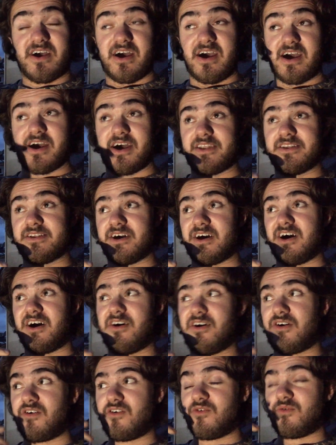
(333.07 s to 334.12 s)
And
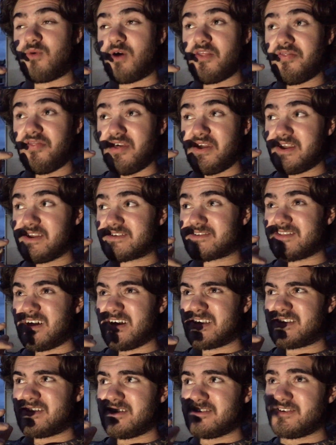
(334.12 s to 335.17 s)
one thing is
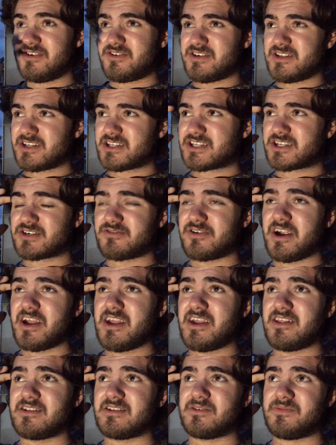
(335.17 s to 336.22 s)
like, you can
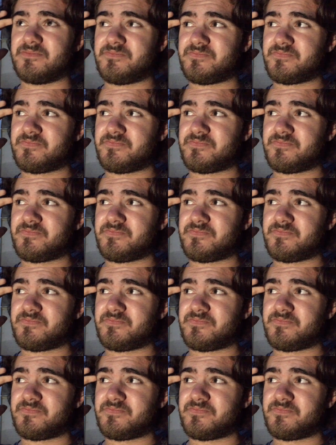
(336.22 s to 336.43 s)
train